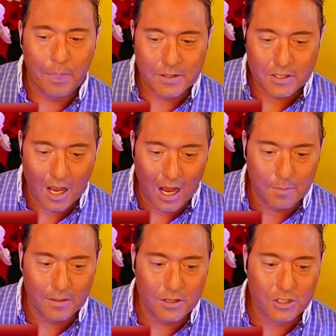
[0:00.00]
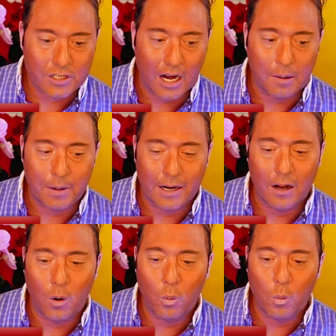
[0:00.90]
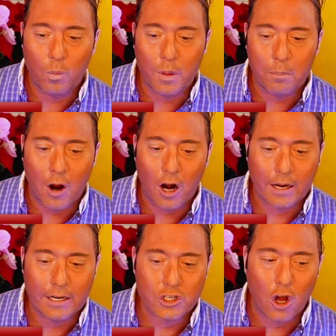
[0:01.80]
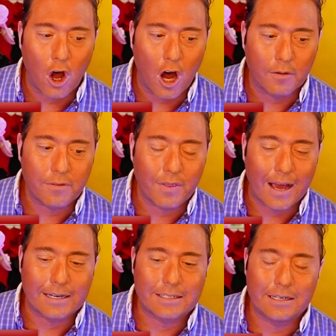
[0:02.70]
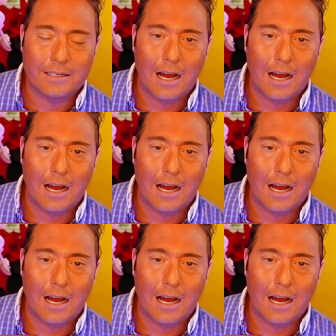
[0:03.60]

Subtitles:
At the time of this taping, the market is off of that